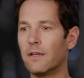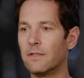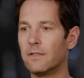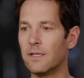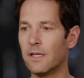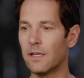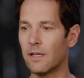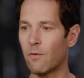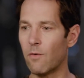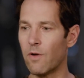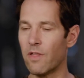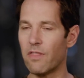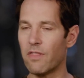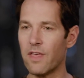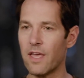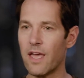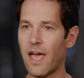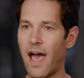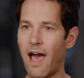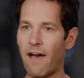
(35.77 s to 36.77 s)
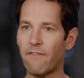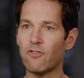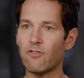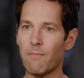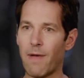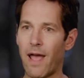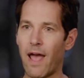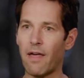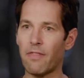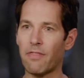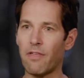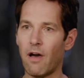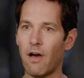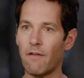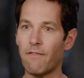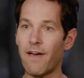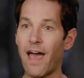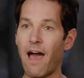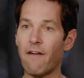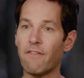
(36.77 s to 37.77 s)
dealing with the aftermath
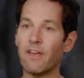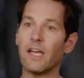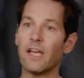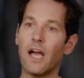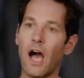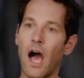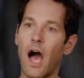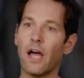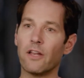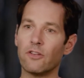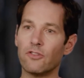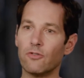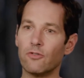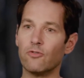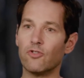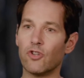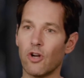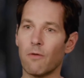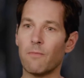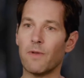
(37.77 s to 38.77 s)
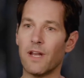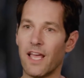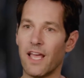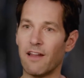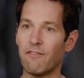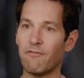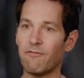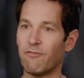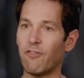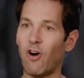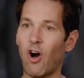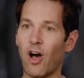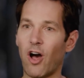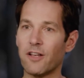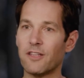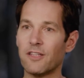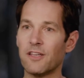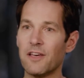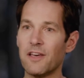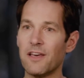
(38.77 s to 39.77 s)
of having gone to Germany and
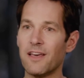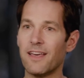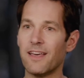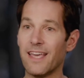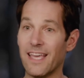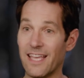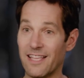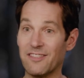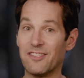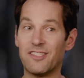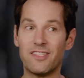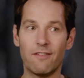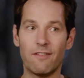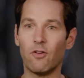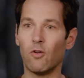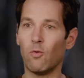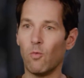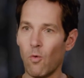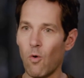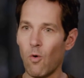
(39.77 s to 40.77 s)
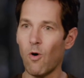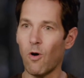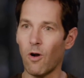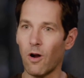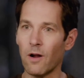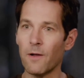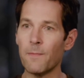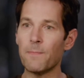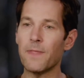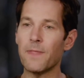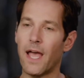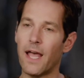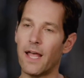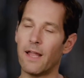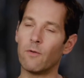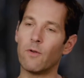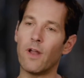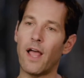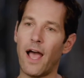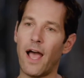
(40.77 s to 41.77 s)
fought in Civil War
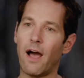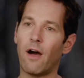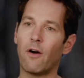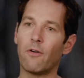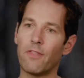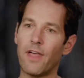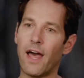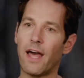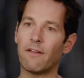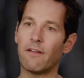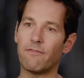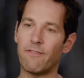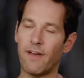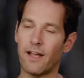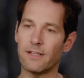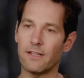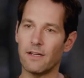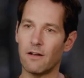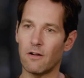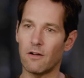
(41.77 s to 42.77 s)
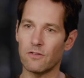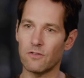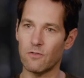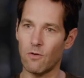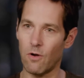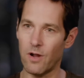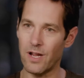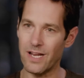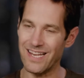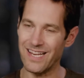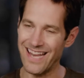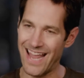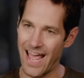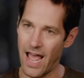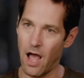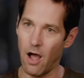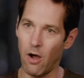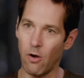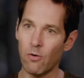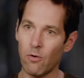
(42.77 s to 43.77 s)
and how that affected our story
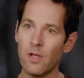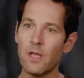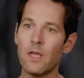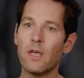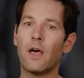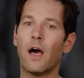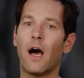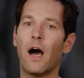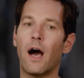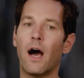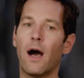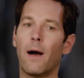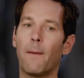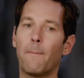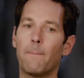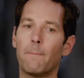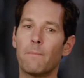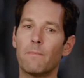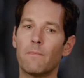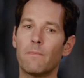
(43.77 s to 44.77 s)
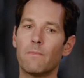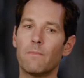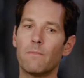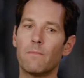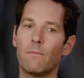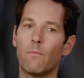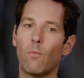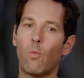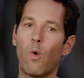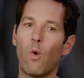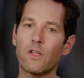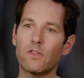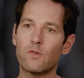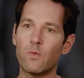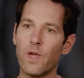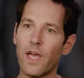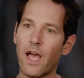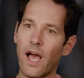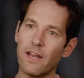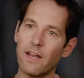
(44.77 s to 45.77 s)
now. Once
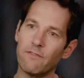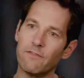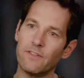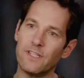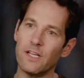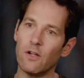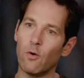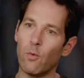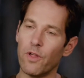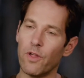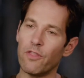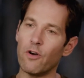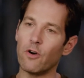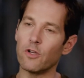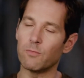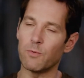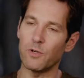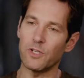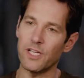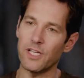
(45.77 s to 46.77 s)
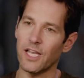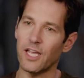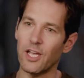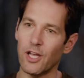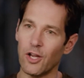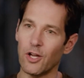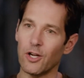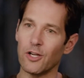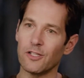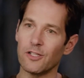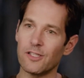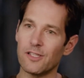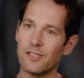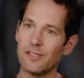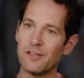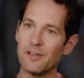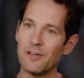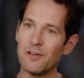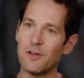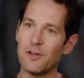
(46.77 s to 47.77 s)
we kind of deal with those
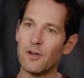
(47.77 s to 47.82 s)
particulars,